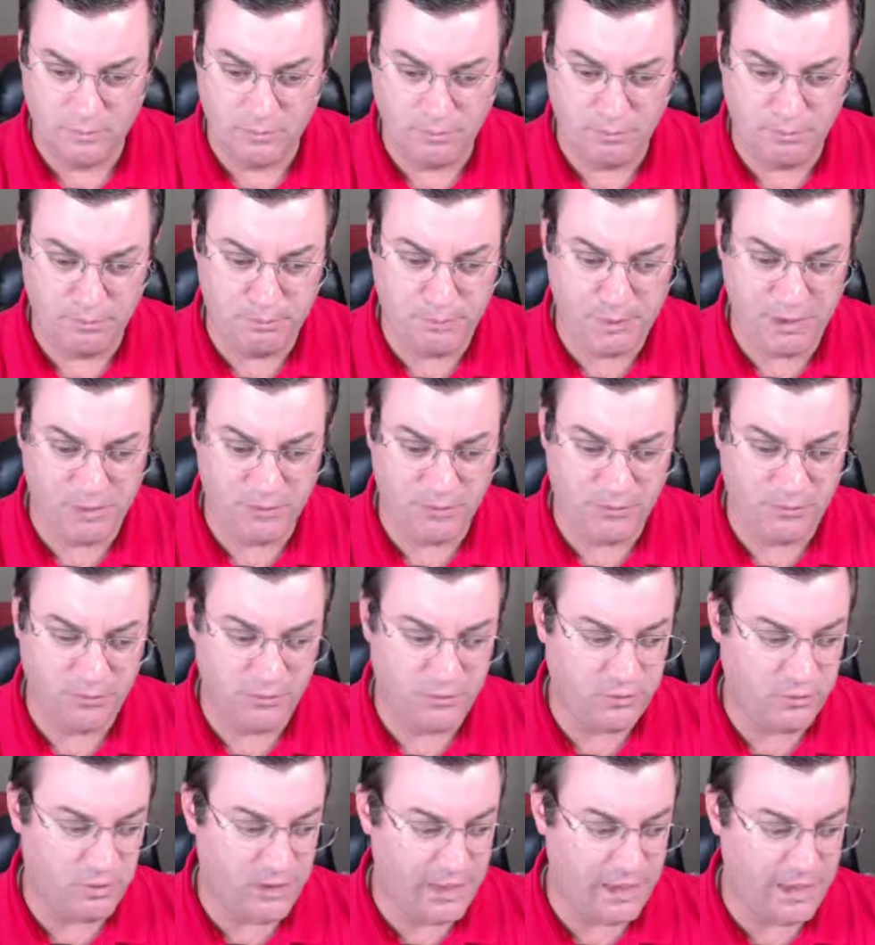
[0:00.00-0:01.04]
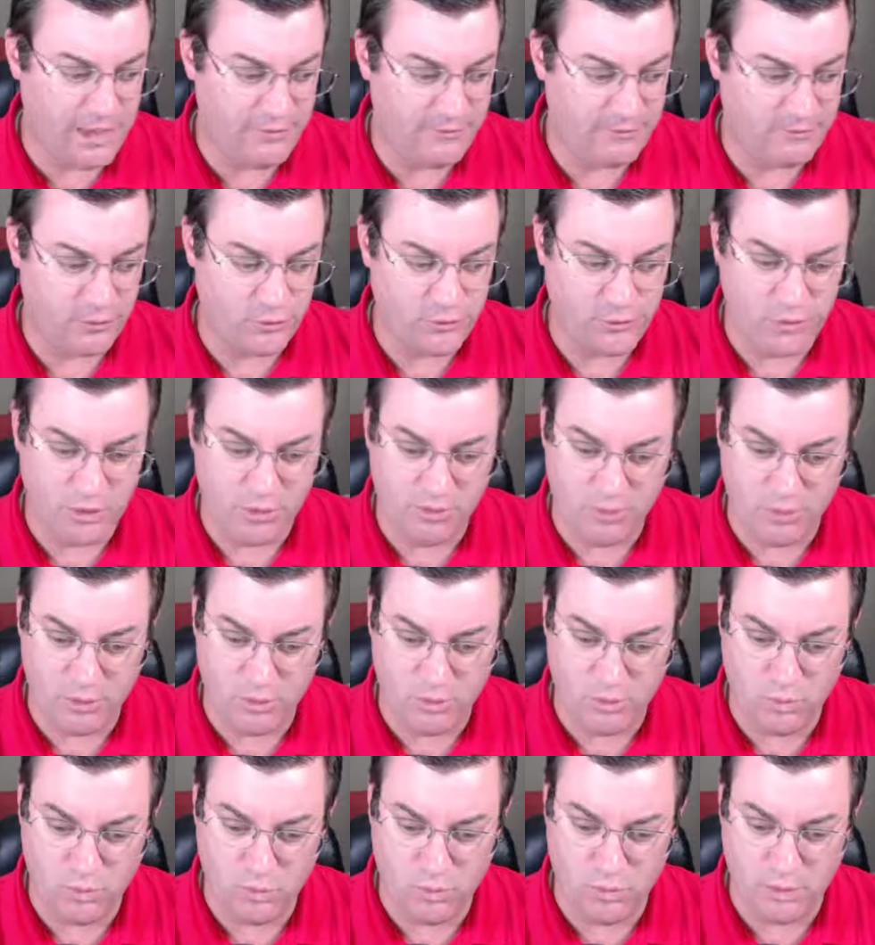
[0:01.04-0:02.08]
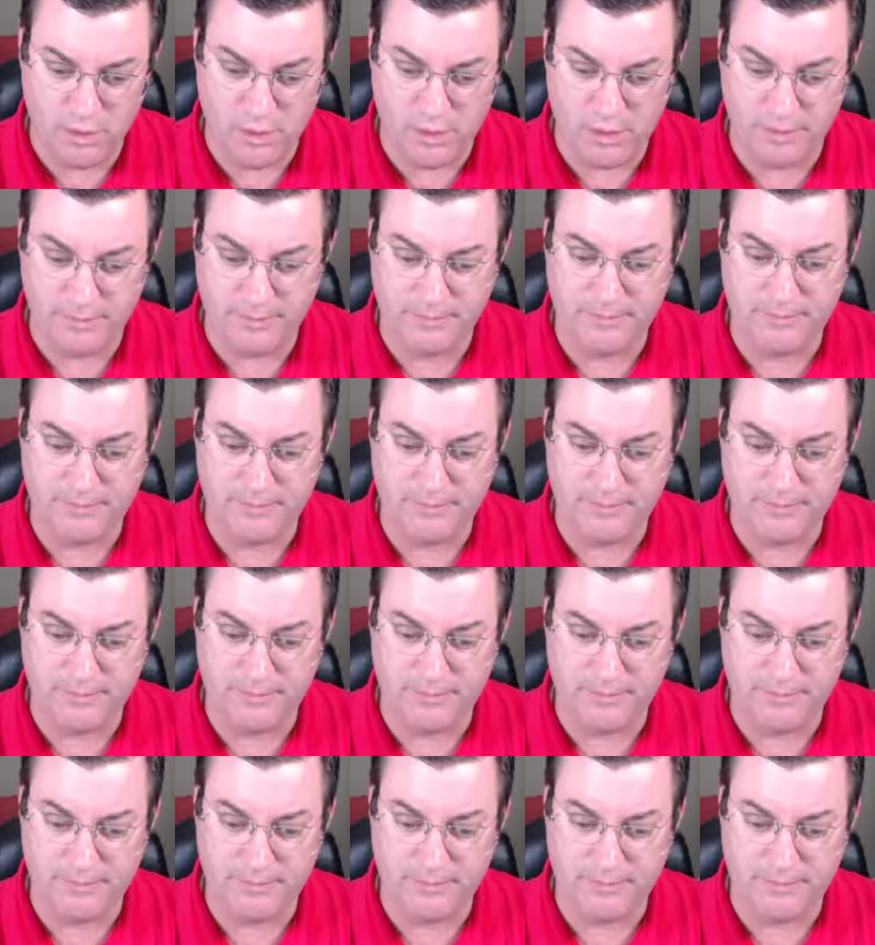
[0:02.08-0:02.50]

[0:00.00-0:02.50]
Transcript: B flat for trombone 1.